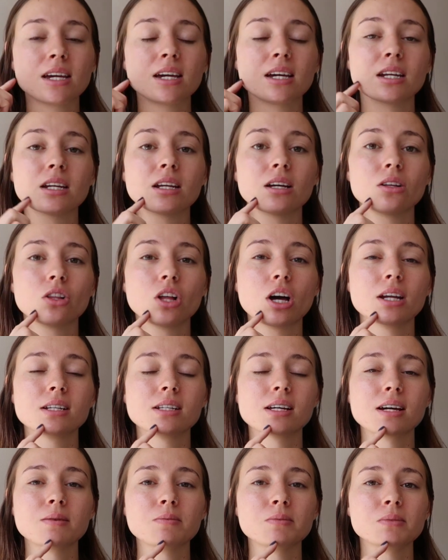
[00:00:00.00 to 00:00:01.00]
and a lot
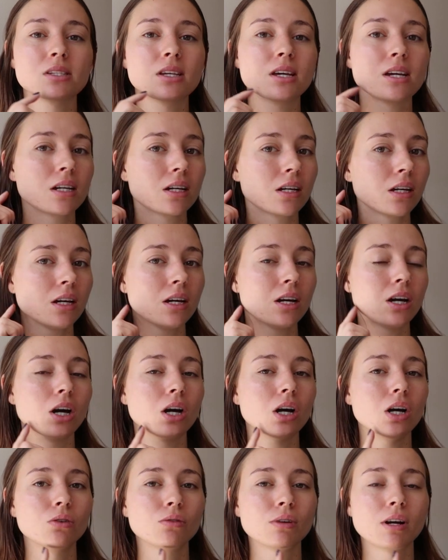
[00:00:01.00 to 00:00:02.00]
of times like
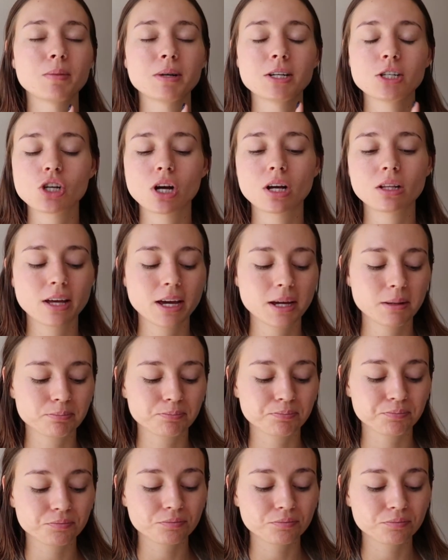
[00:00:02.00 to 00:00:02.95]
around my jawline.